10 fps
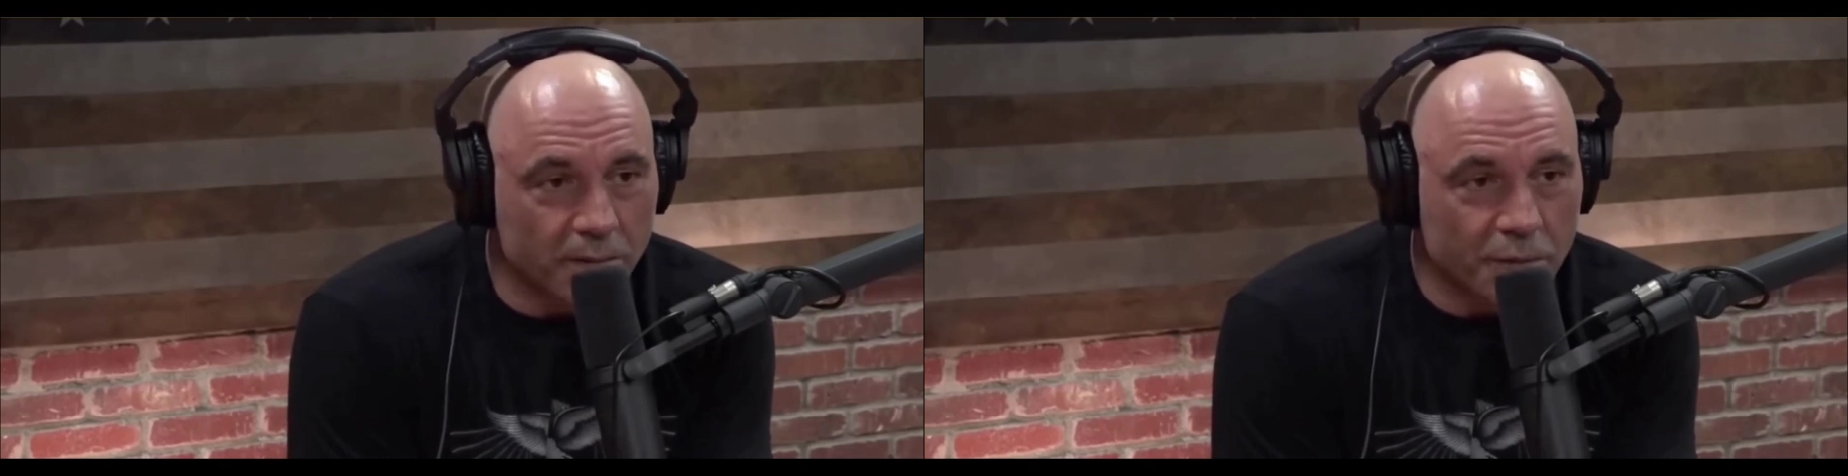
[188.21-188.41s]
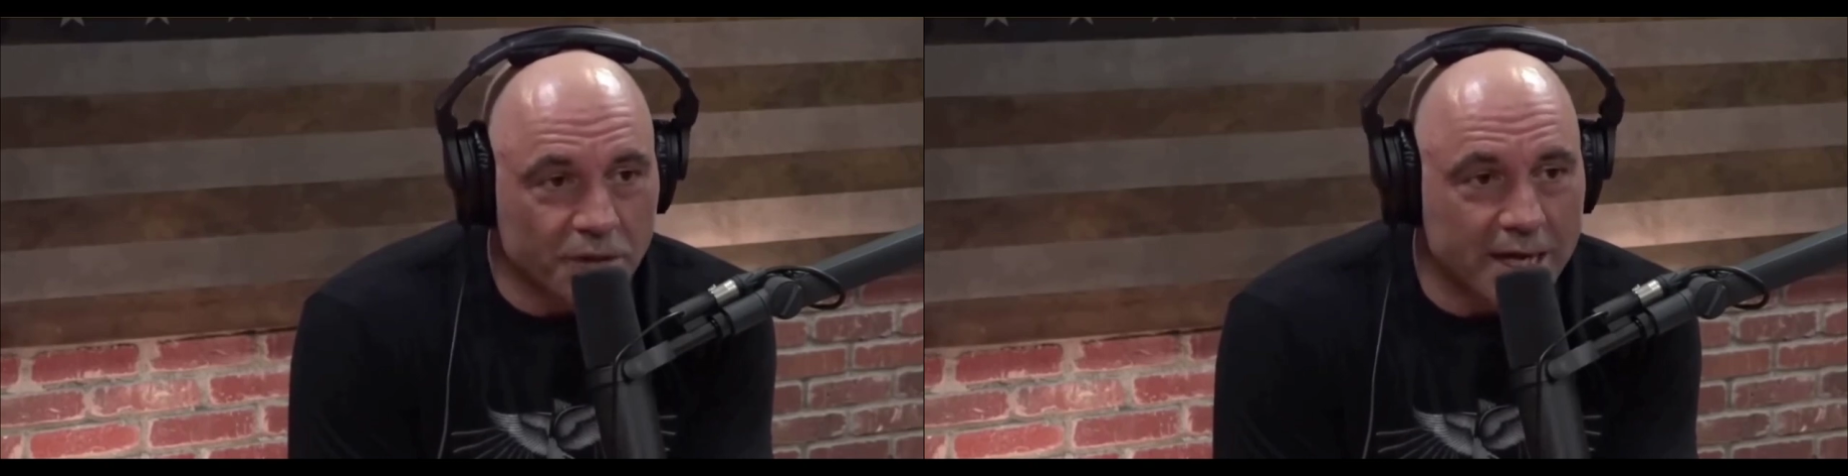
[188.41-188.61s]

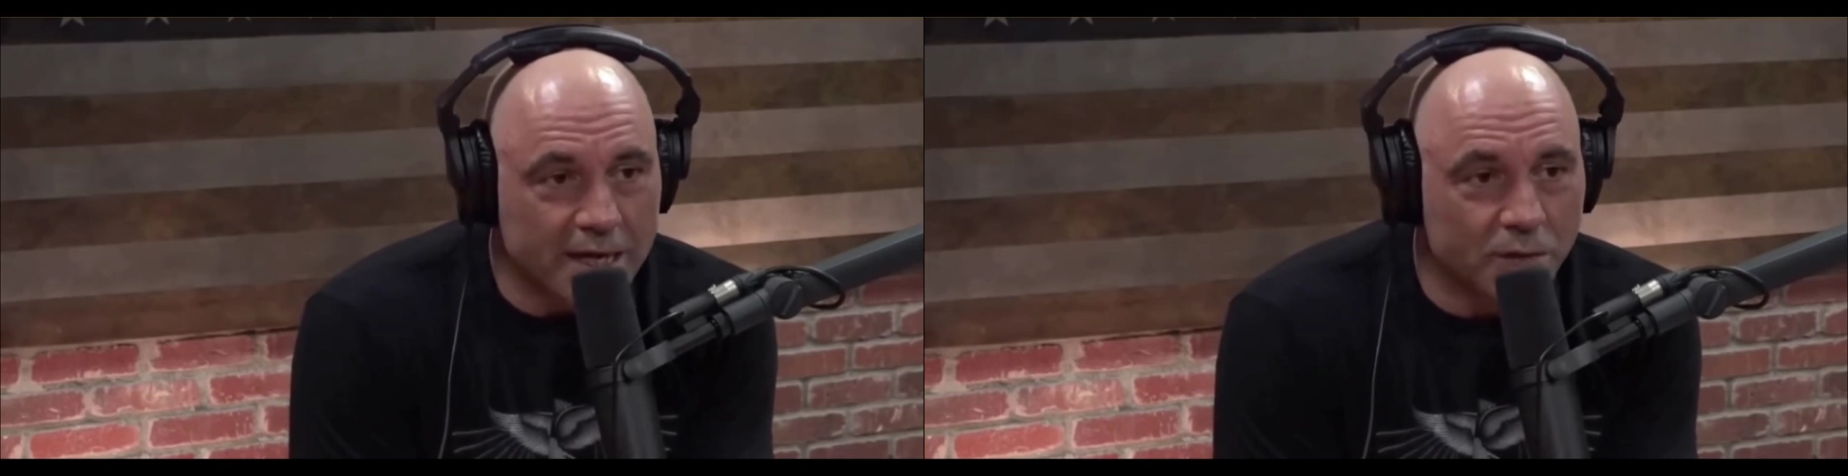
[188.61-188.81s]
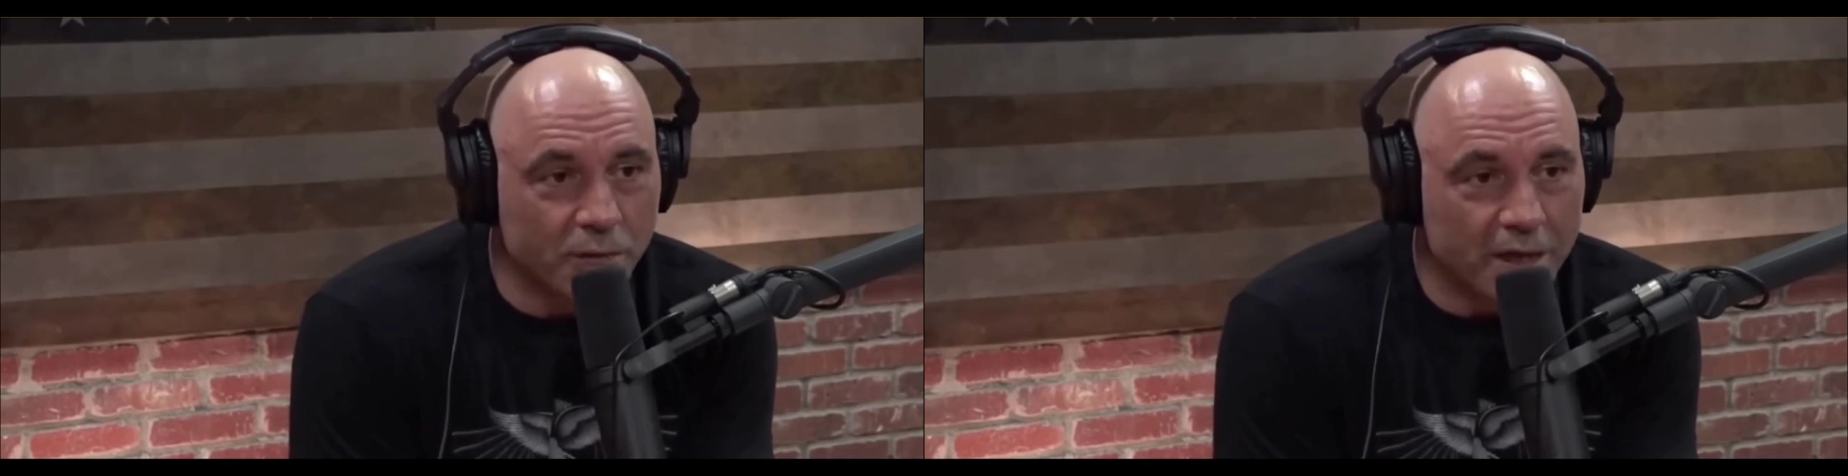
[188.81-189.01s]

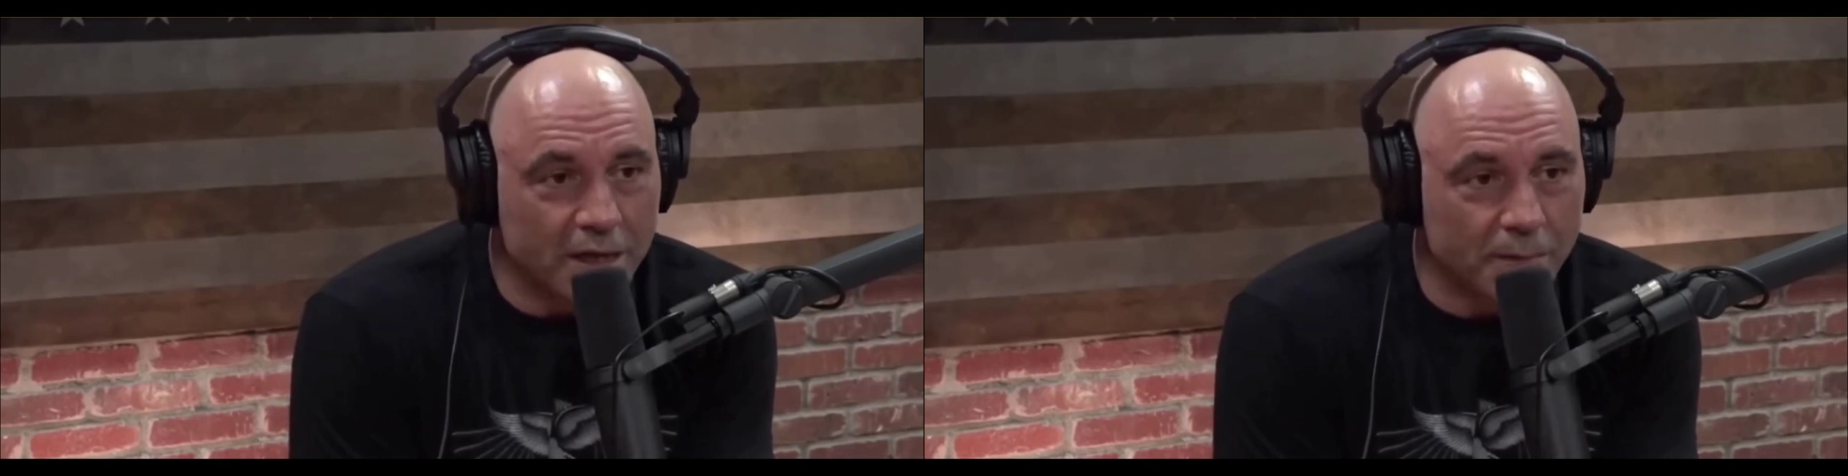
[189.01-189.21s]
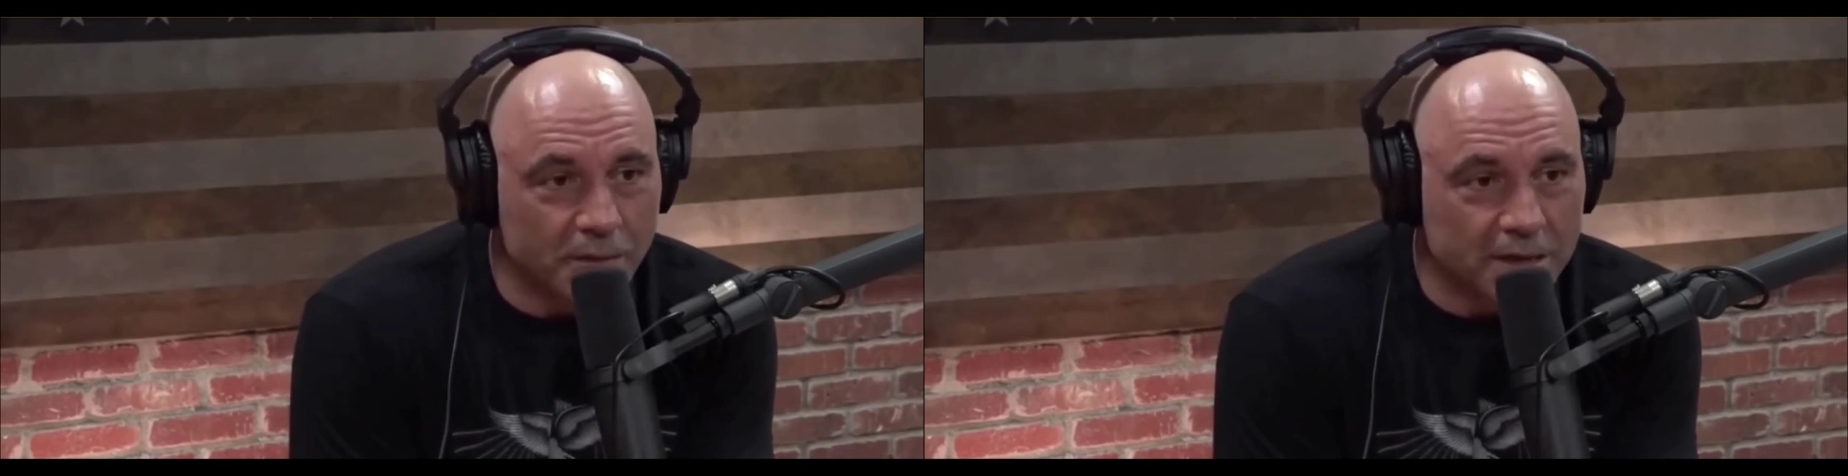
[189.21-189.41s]
protect the
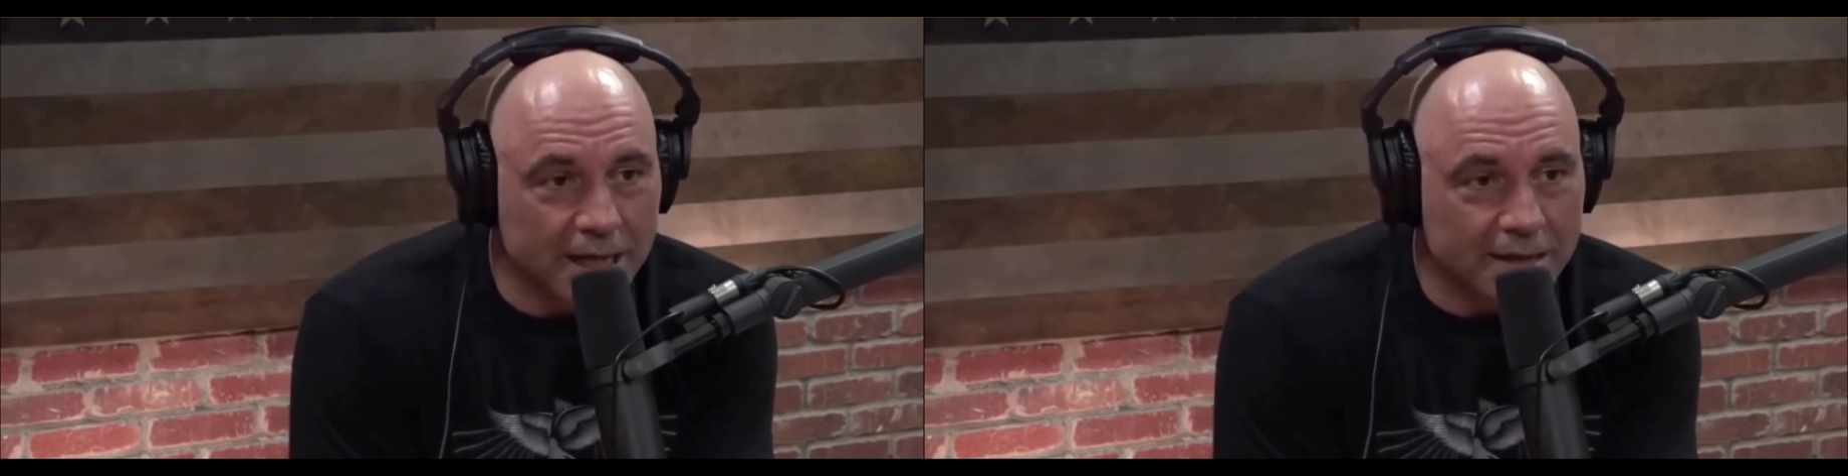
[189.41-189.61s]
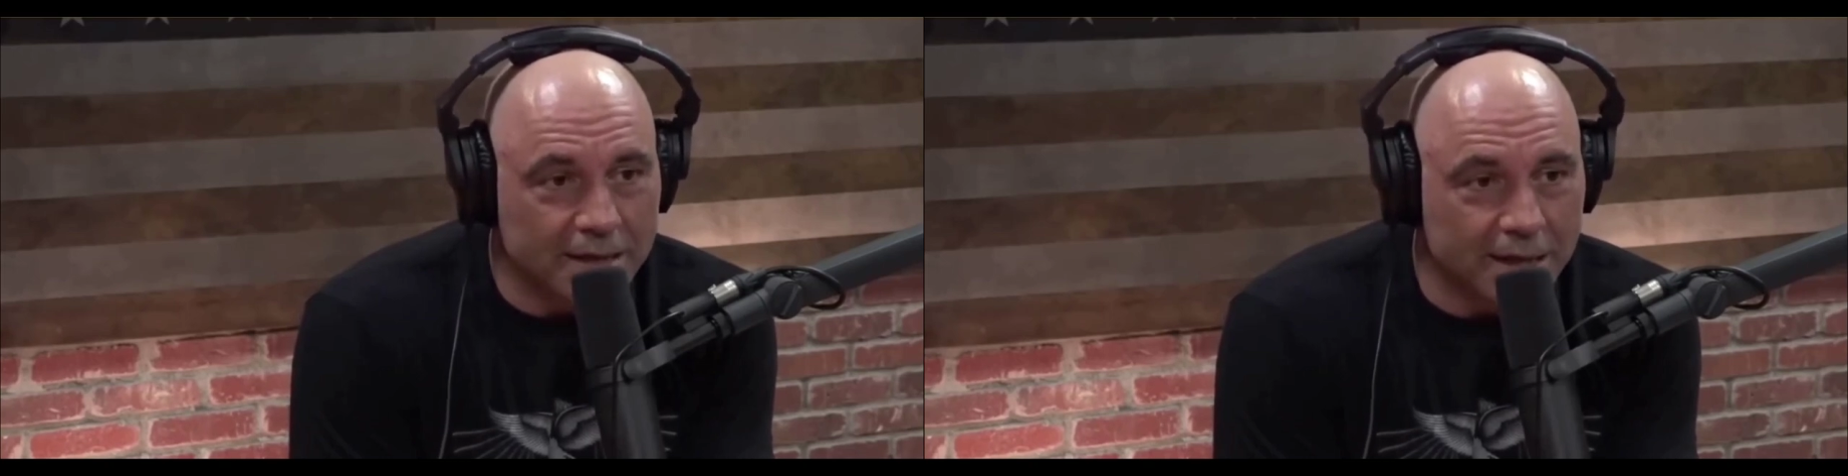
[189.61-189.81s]
weak,
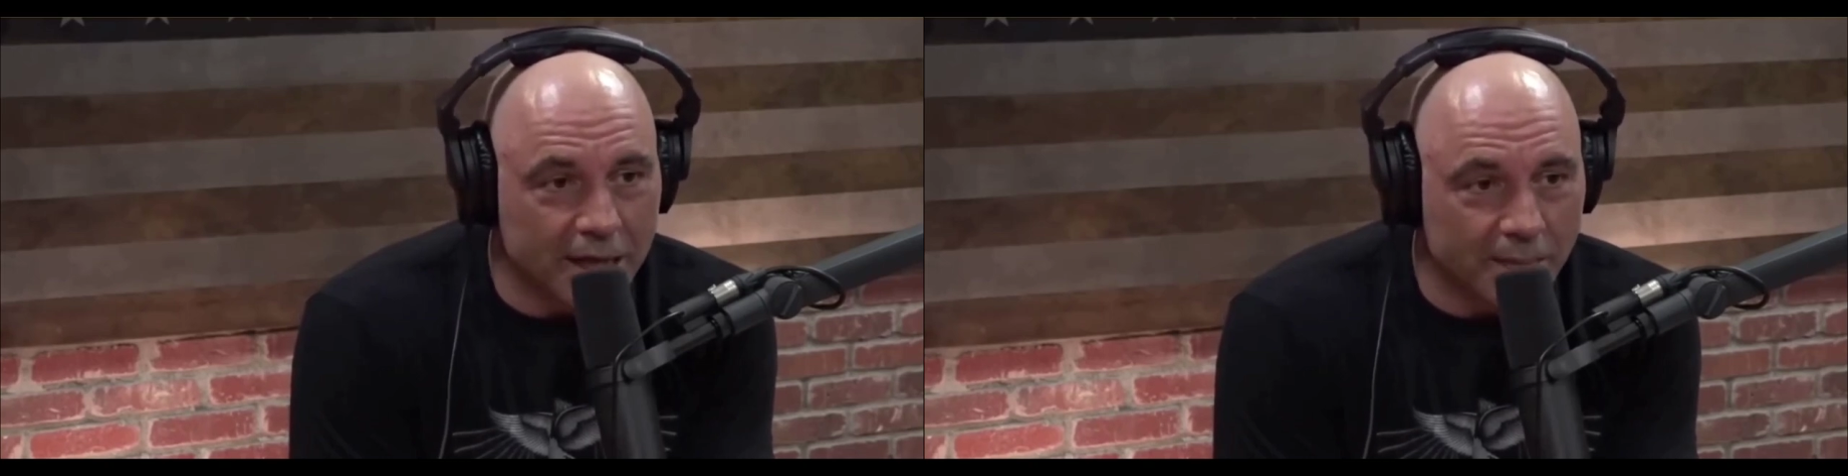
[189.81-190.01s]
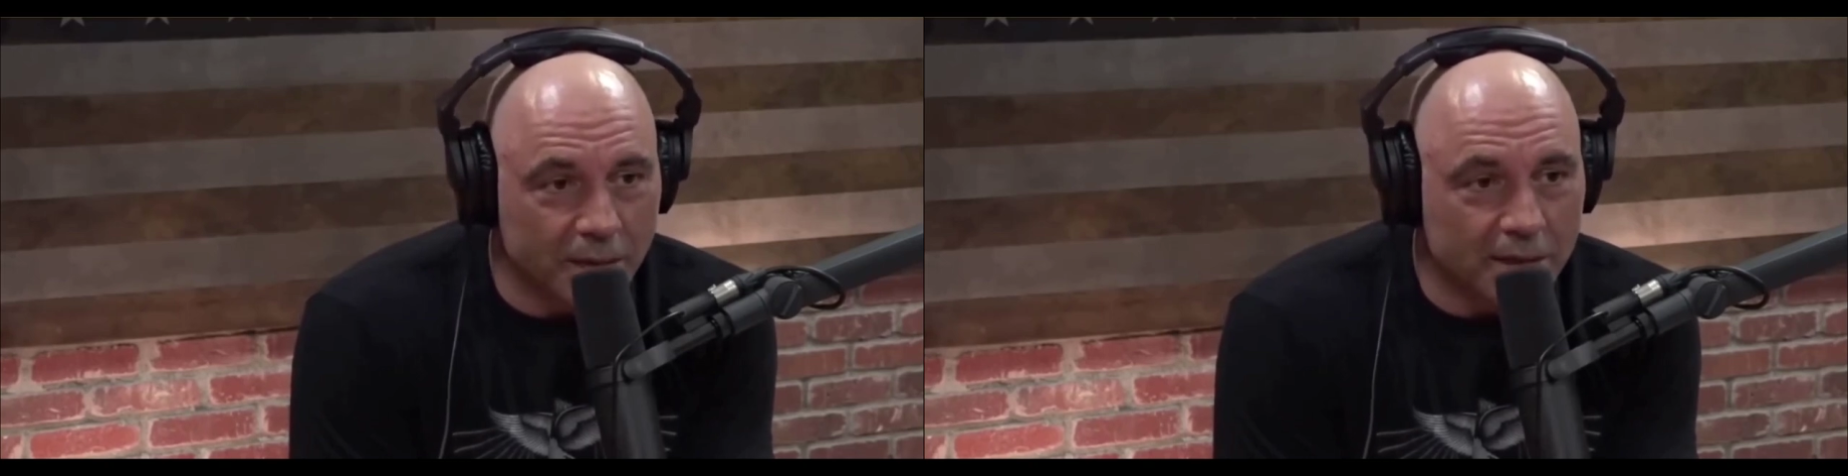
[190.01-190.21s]
protect the sick,